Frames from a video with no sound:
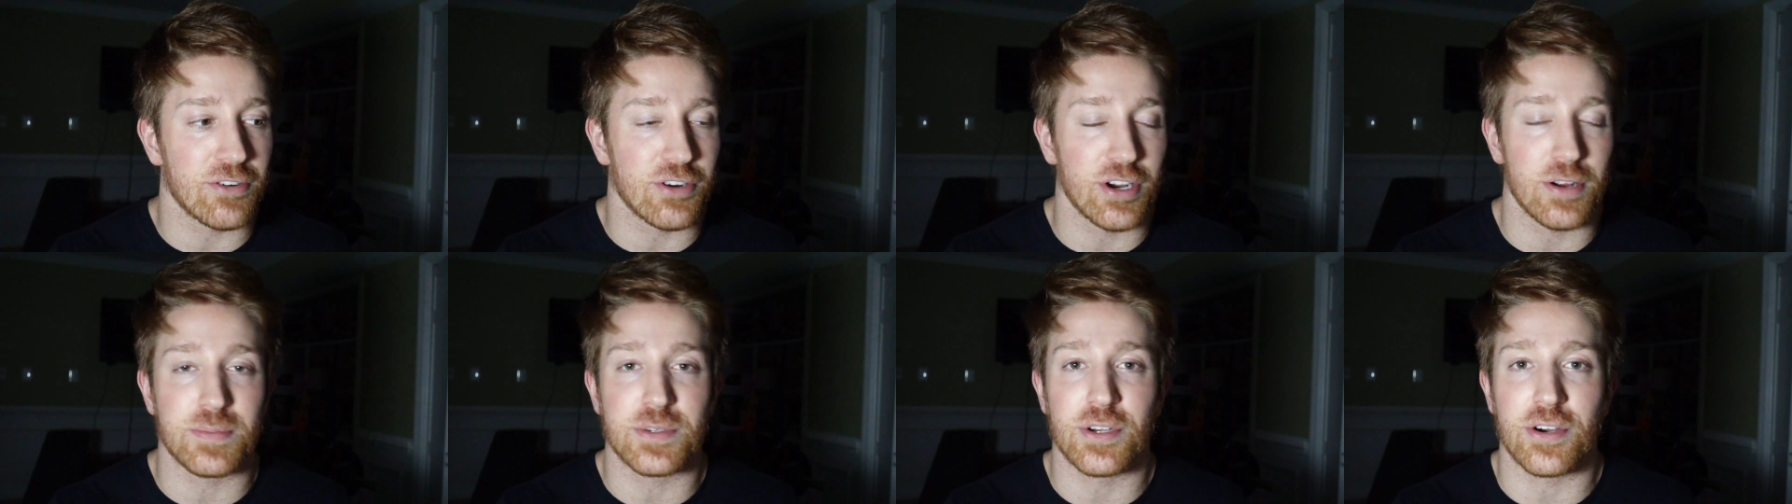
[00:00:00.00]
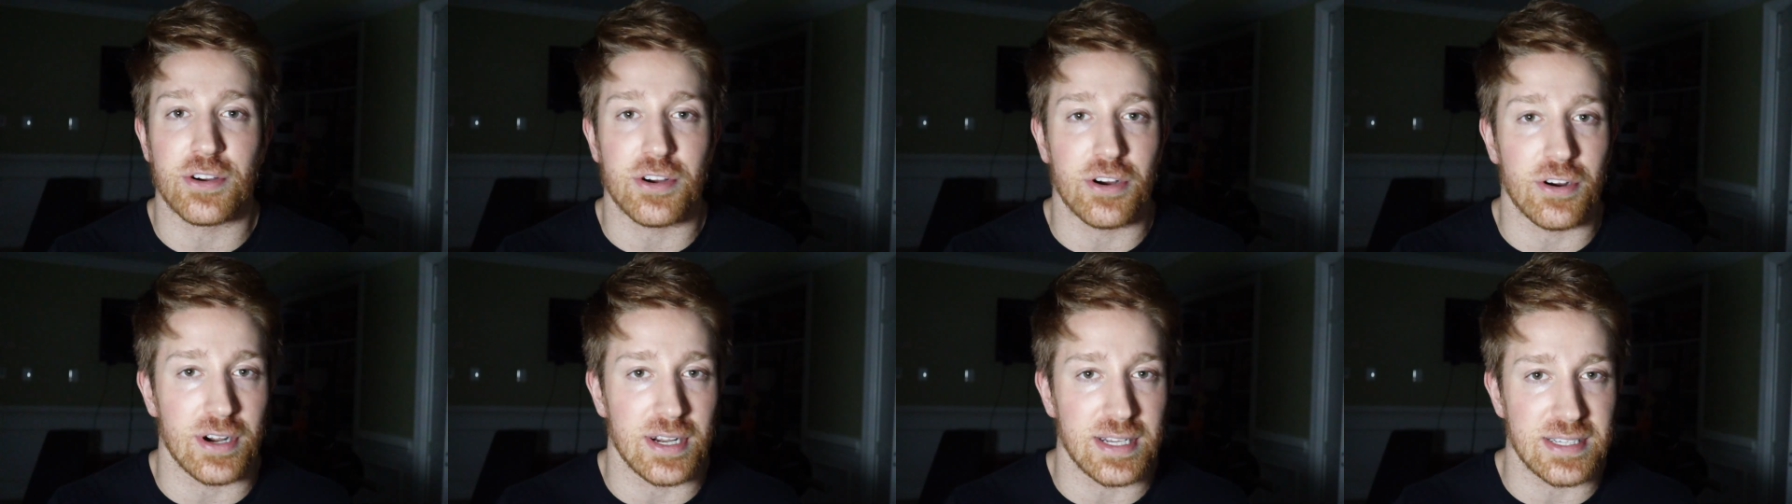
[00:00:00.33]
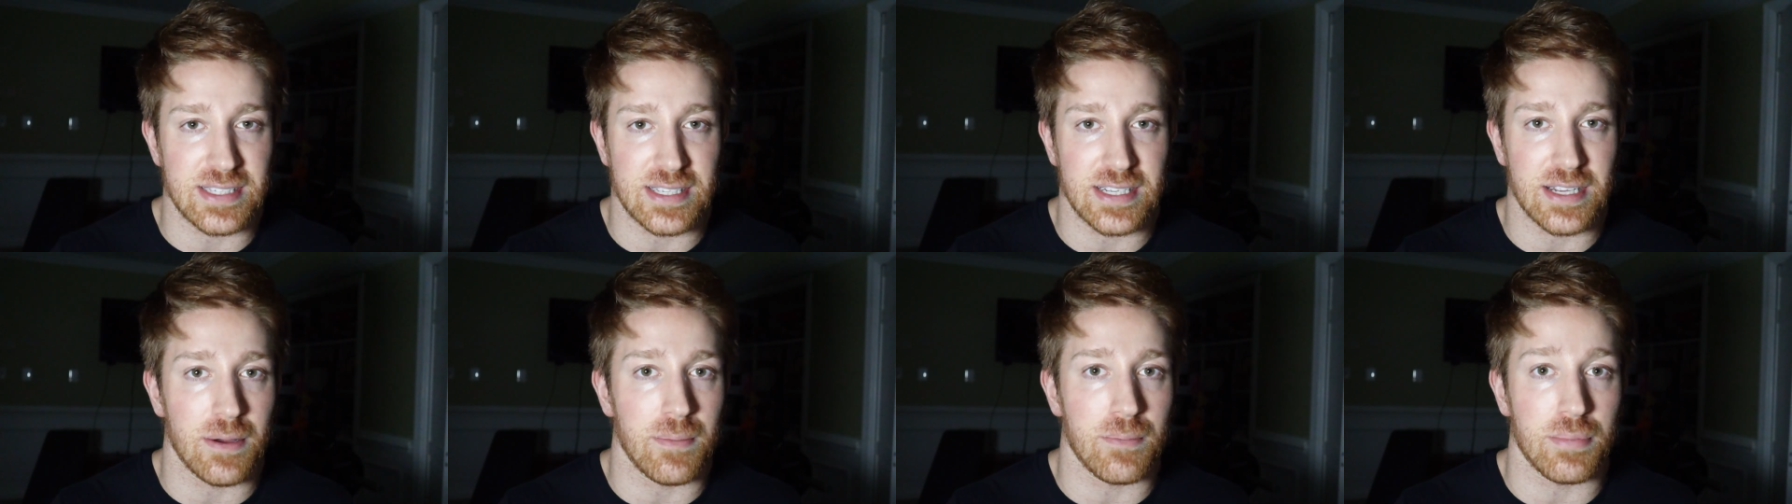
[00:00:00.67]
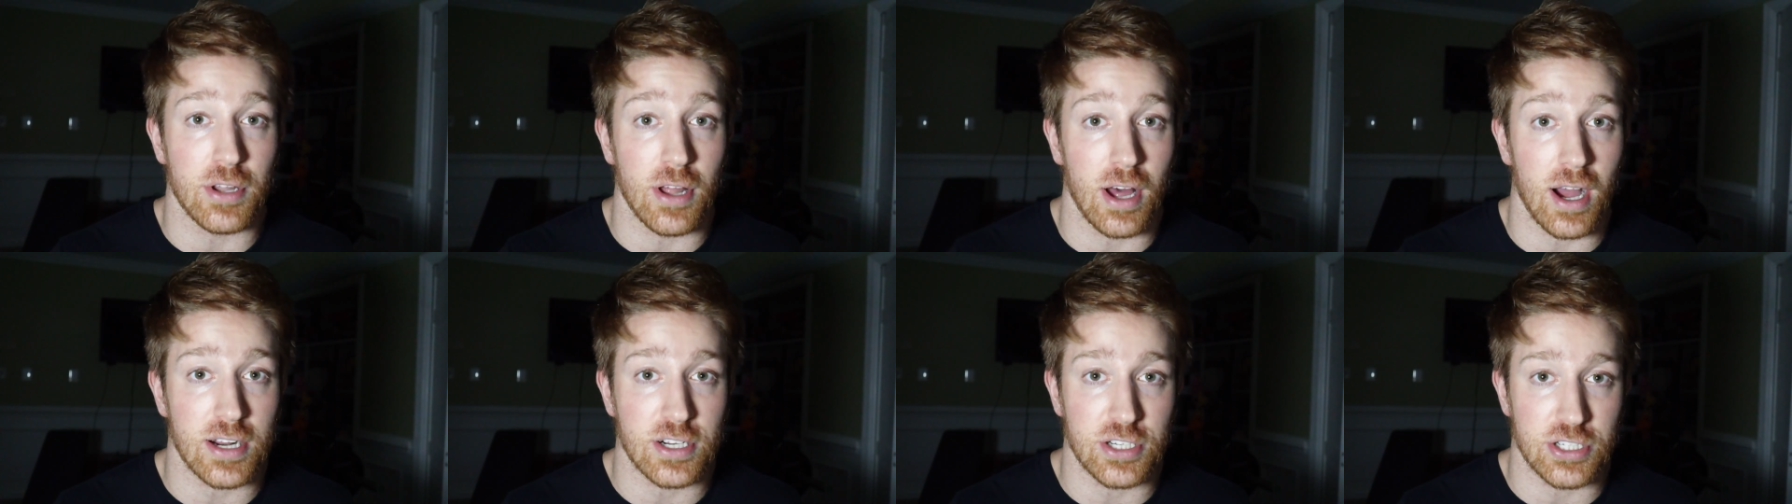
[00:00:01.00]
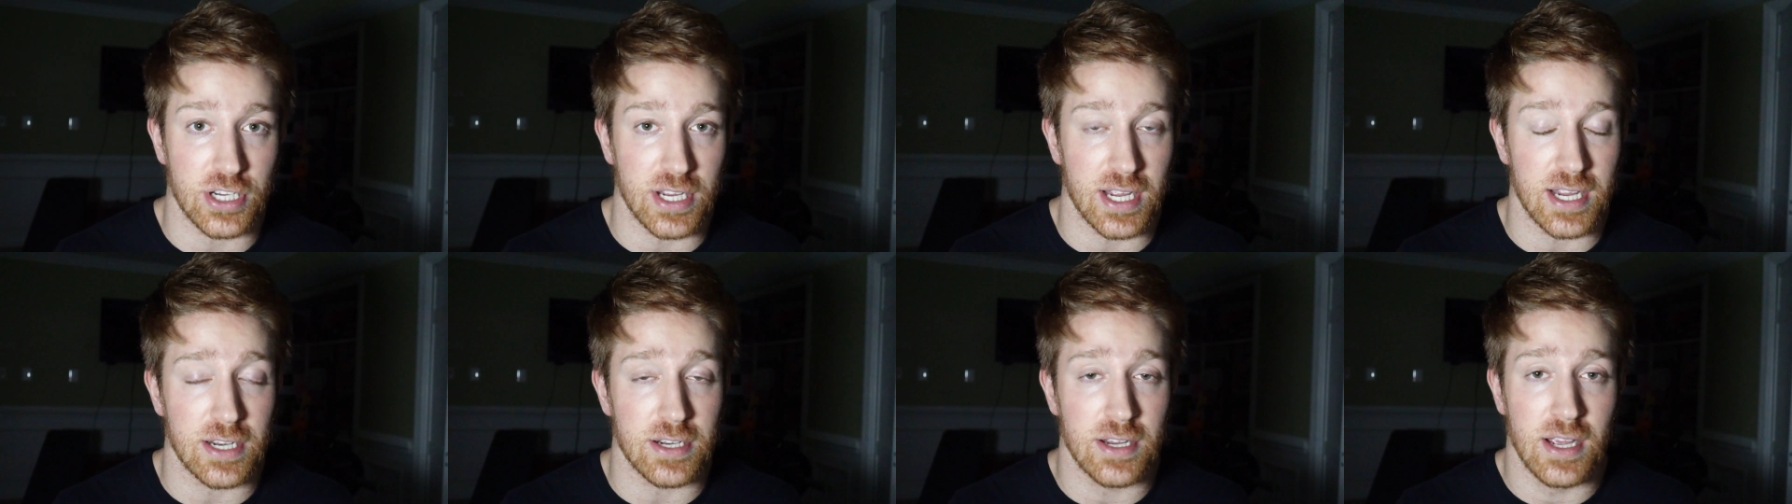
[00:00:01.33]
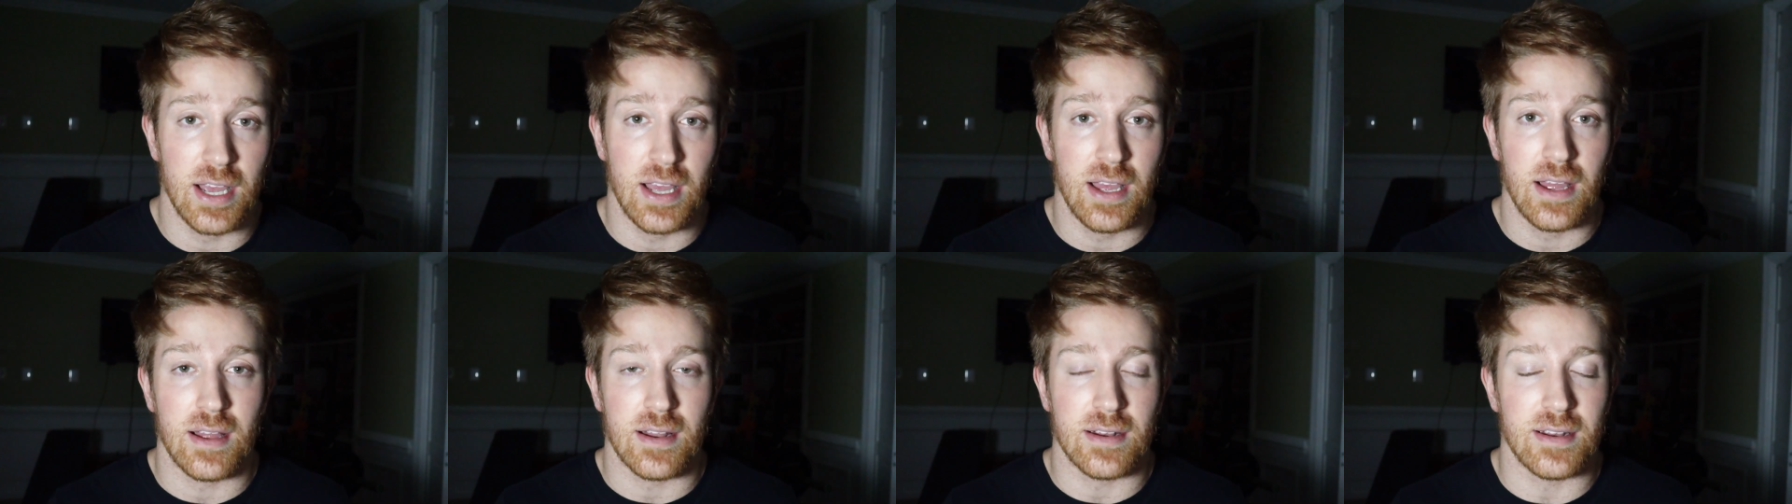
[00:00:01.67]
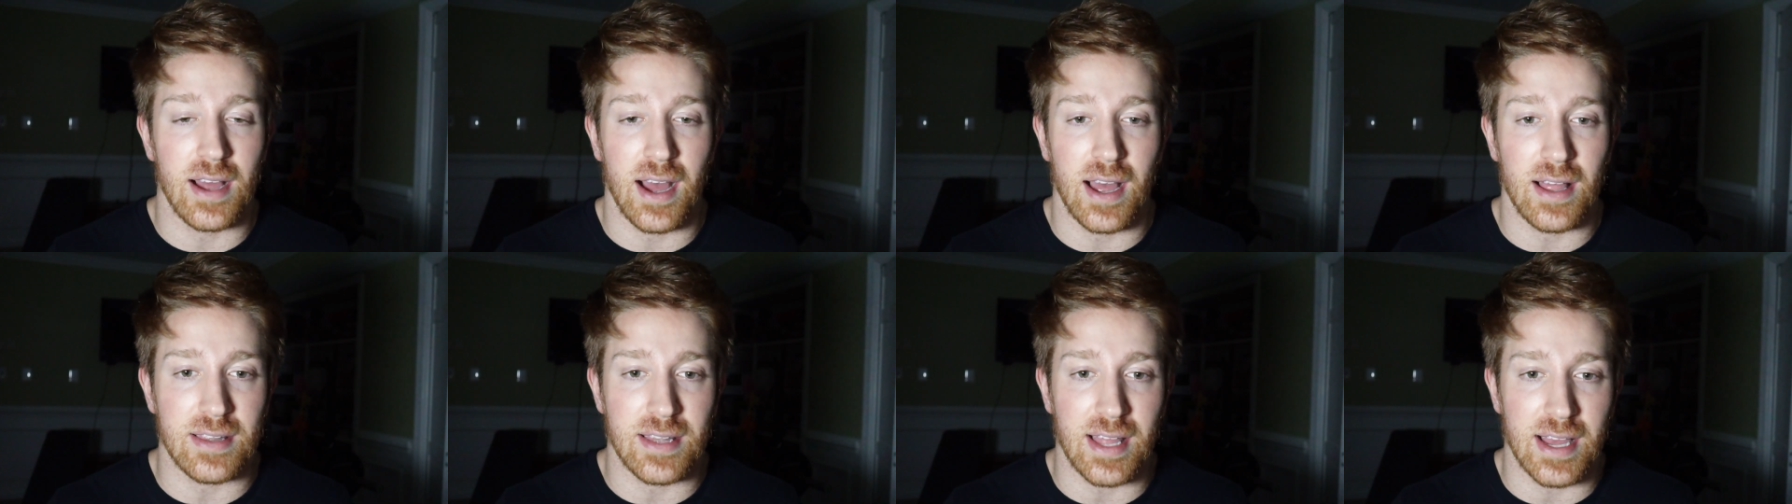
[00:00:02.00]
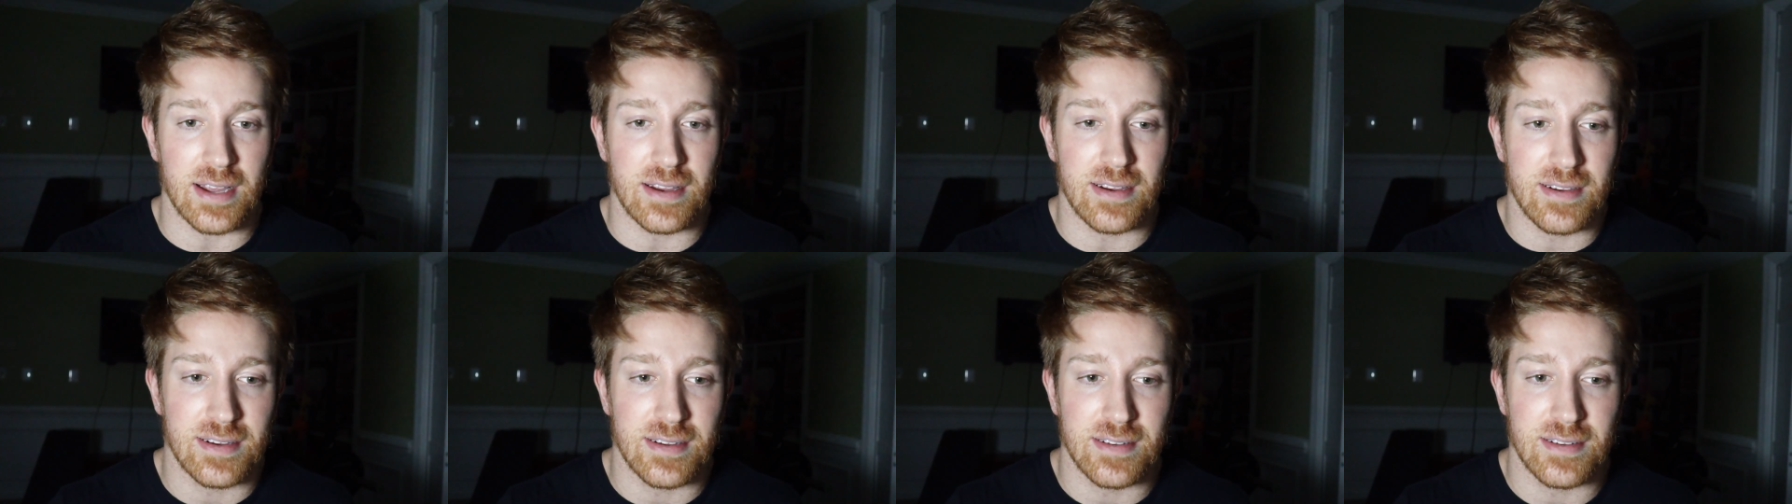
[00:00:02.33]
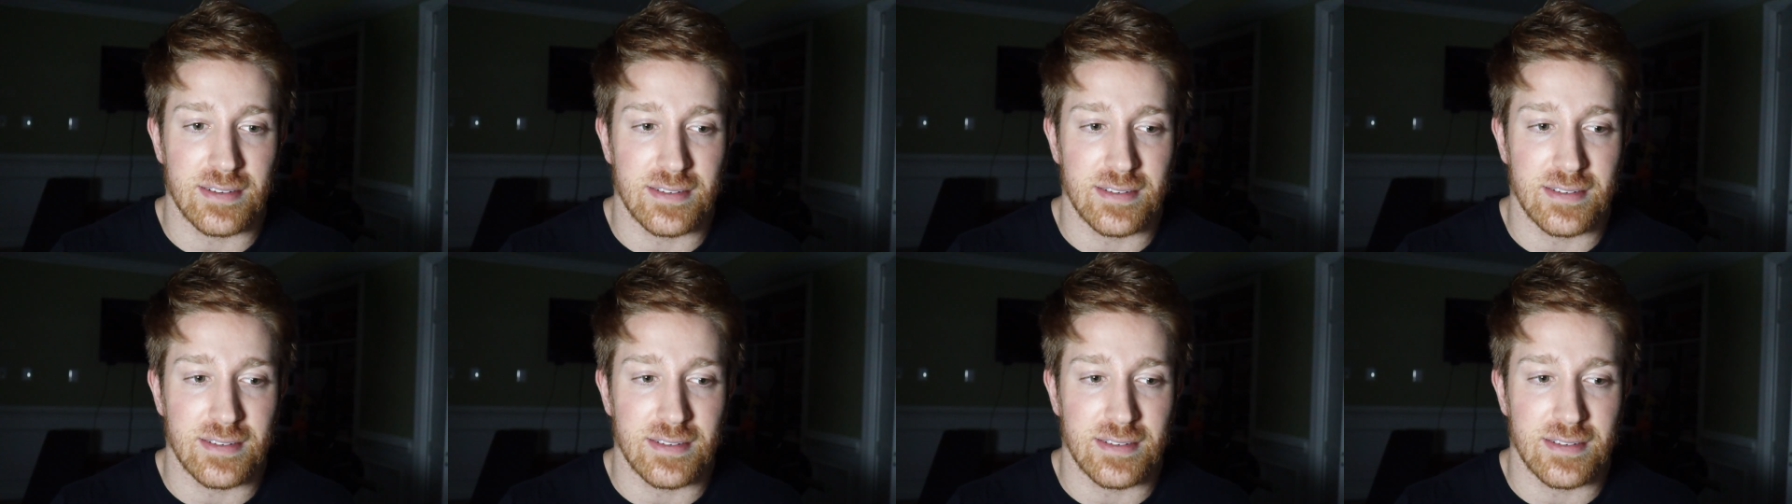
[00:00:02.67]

cryptocurrency and blockchain, not like